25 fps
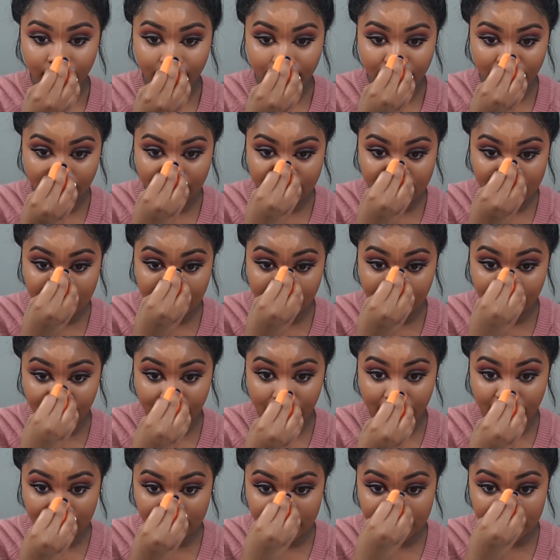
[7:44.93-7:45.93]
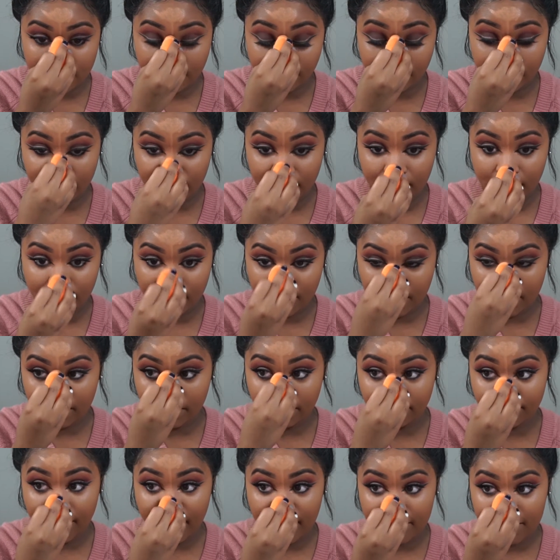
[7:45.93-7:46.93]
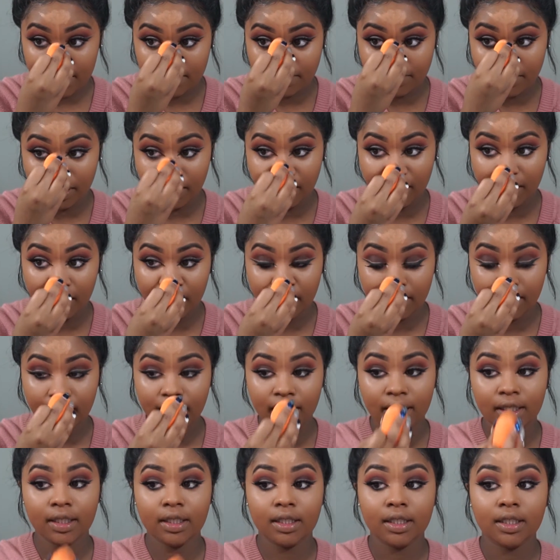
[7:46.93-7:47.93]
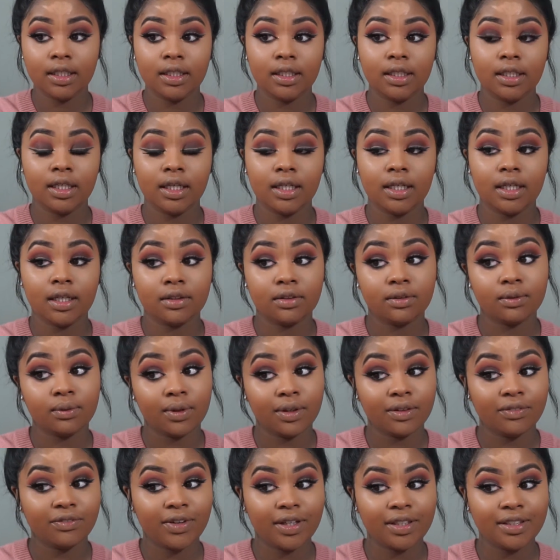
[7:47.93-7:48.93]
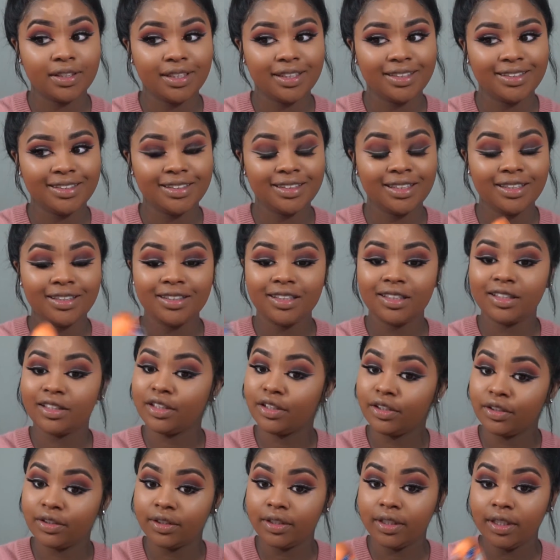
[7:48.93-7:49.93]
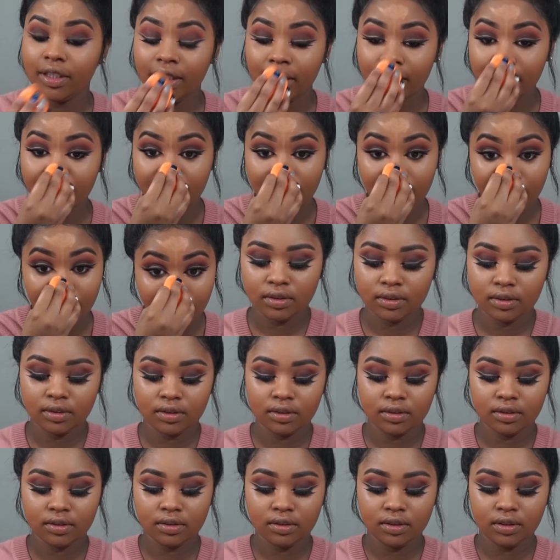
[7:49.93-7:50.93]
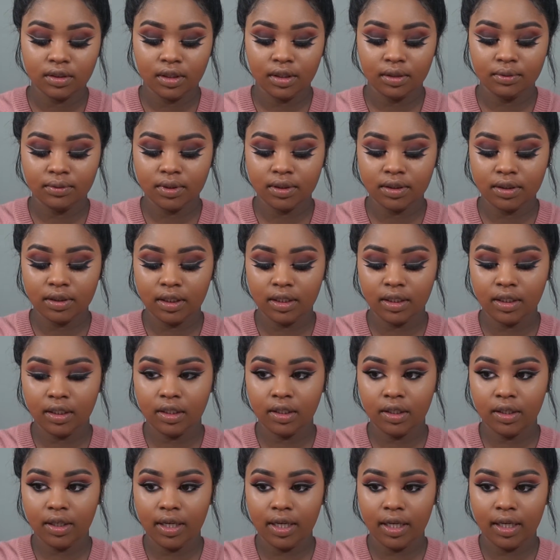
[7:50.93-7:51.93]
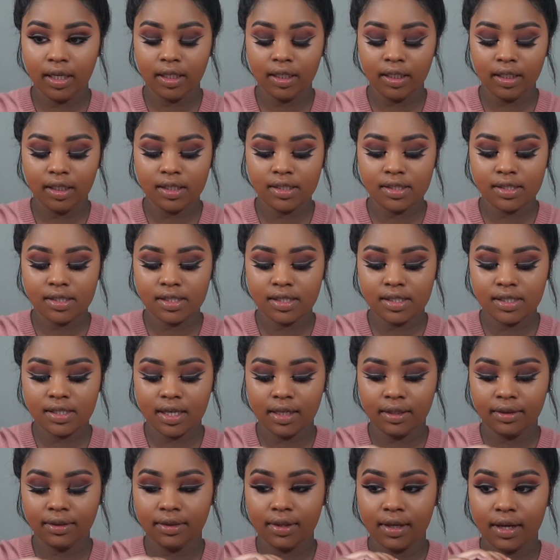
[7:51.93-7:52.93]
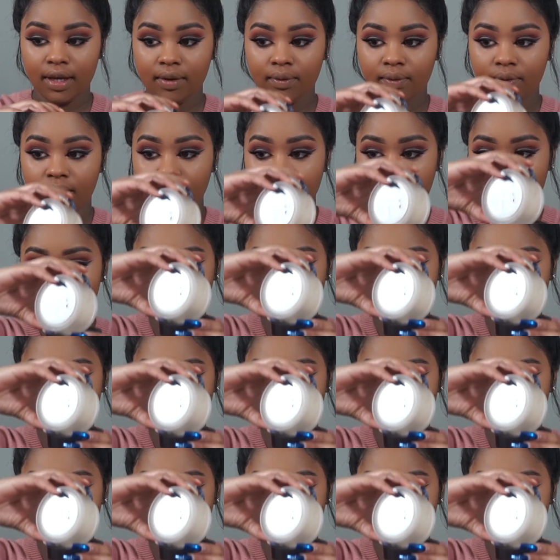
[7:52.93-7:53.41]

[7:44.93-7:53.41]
but this time I let someone color match me and I got the wrong foundation clearly so I'm just gonna go ahead and set that with